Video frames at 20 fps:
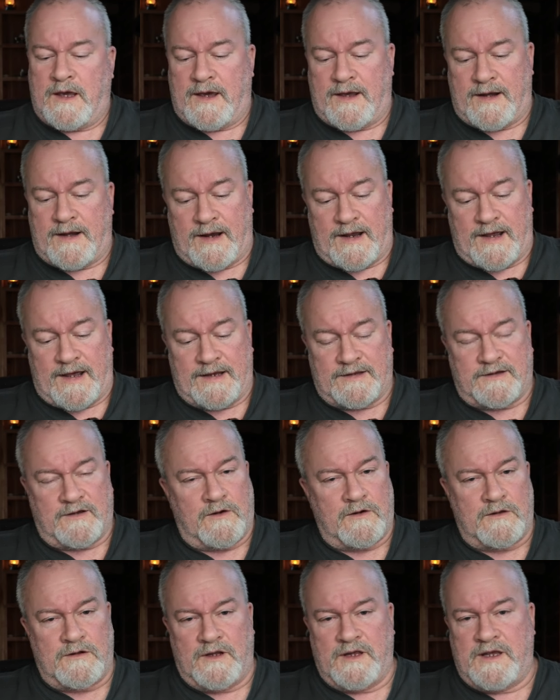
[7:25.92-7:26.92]
and I
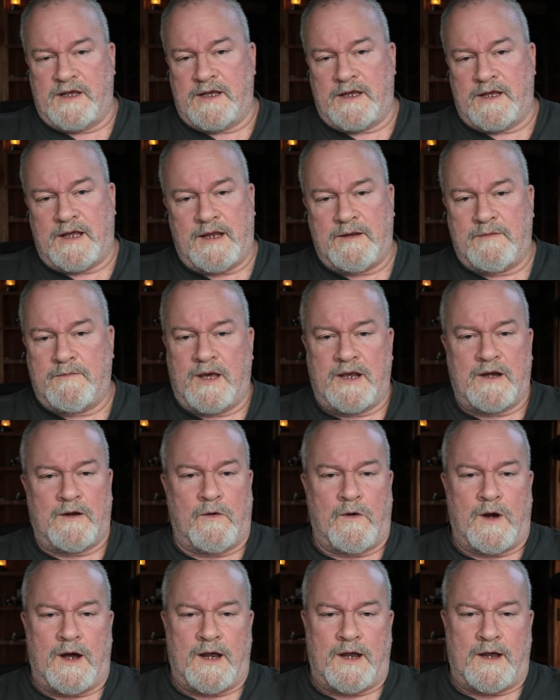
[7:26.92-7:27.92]
totally, it had been a
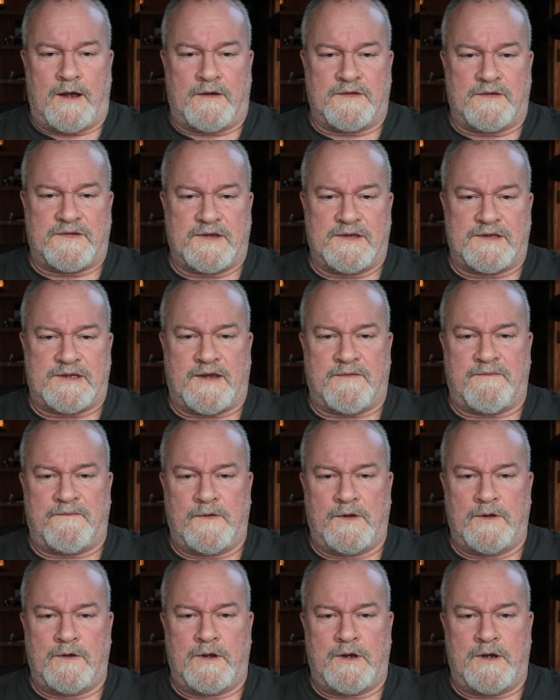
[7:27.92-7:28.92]
while since I
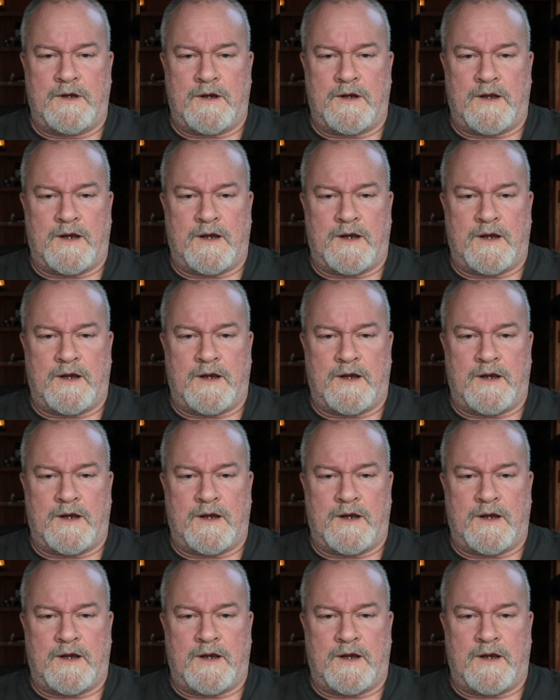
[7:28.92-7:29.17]
flew it,